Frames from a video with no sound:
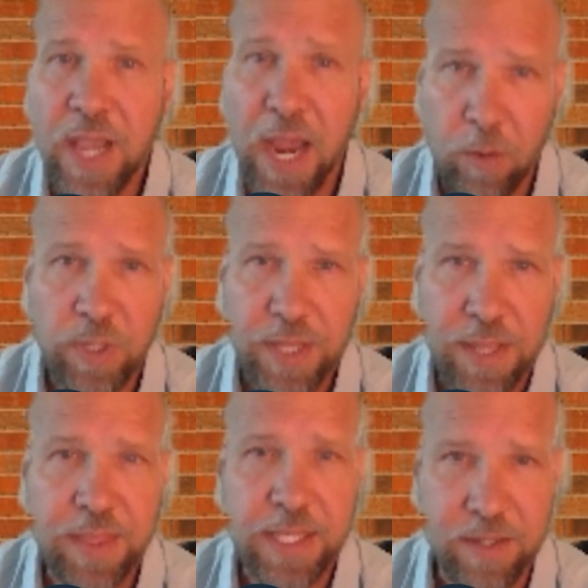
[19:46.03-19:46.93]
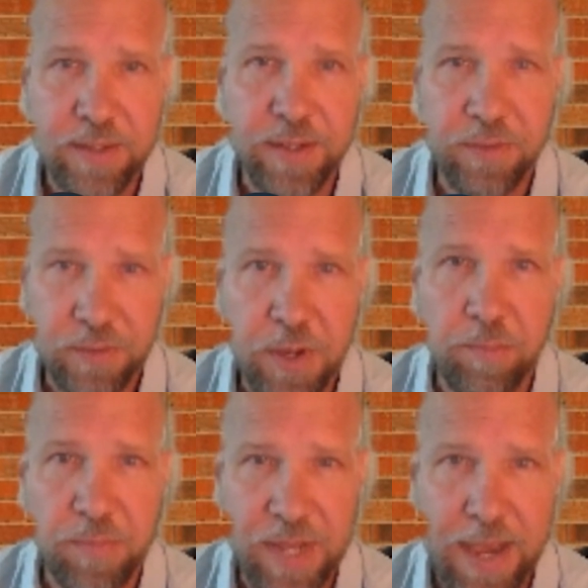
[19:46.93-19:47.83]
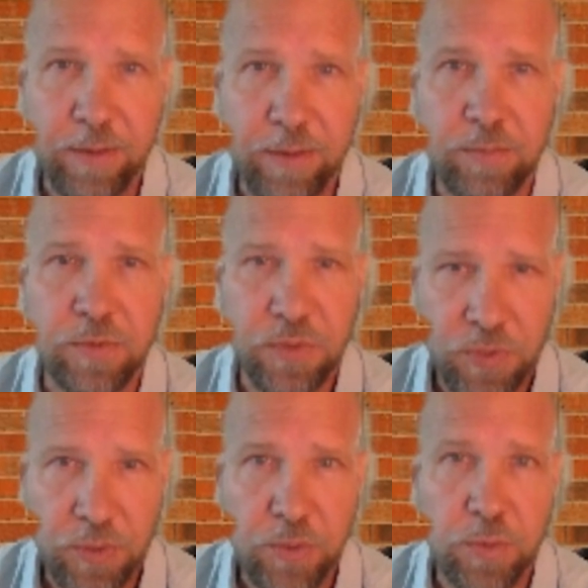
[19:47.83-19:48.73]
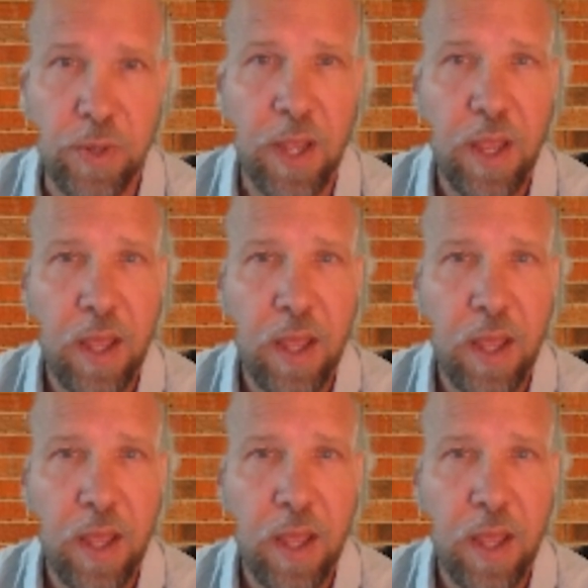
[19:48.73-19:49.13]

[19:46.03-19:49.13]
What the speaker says: I really think it does come down to